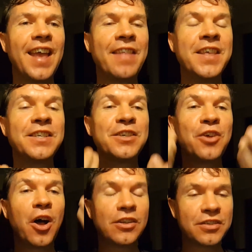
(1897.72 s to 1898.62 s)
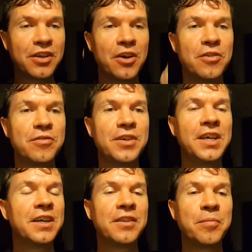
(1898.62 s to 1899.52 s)
and this is also,
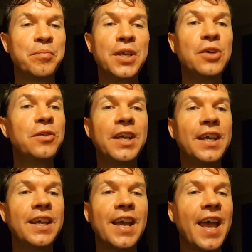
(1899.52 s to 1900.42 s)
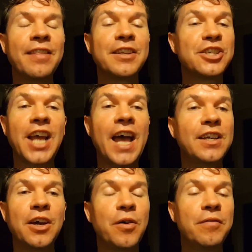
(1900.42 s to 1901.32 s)
the beauty and the
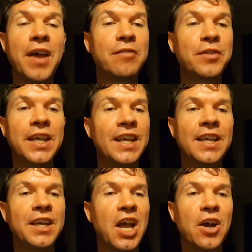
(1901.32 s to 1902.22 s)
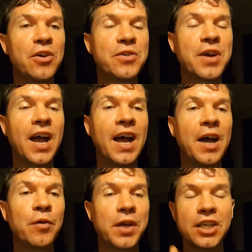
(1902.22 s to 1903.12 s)
shadow of every ego,
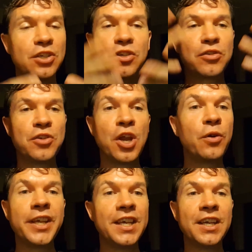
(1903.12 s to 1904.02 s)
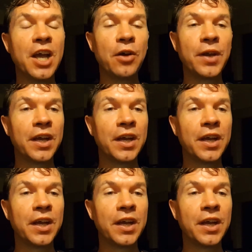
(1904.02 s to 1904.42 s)
which no ego,